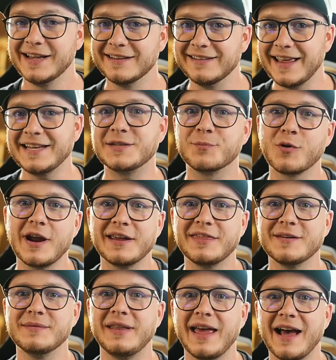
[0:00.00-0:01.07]
Let's break
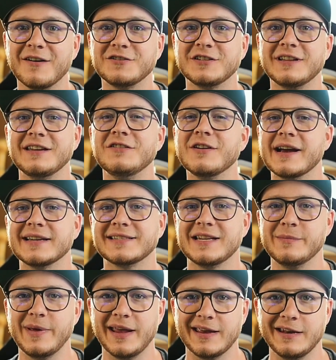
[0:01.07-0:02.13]
them down so that you guys
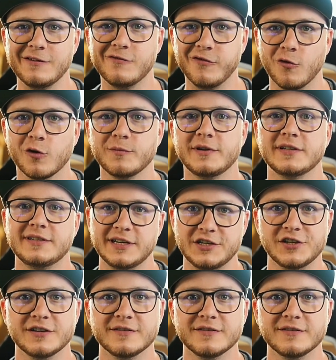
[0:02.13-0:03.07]
can make an informed decision.